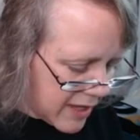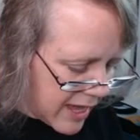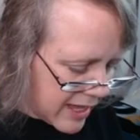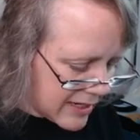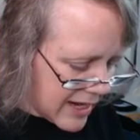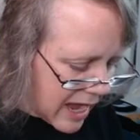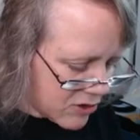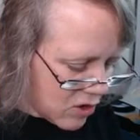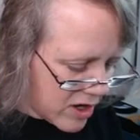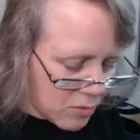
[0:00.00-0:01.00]
and
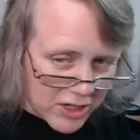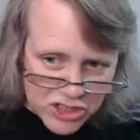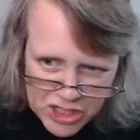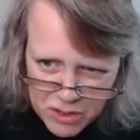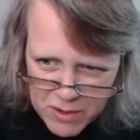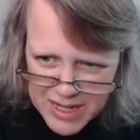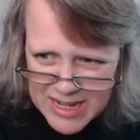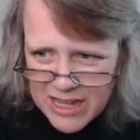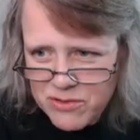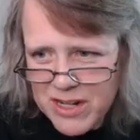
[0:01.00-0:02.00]
not try to rush into it,
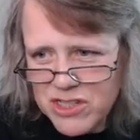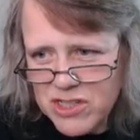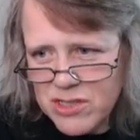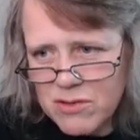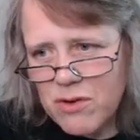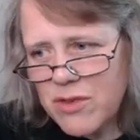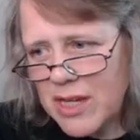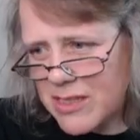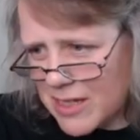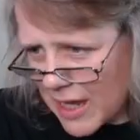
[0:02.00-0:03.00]
not try to just throw
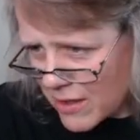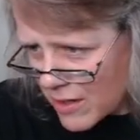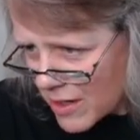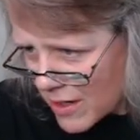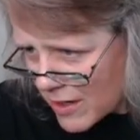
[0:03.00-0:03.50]
things together.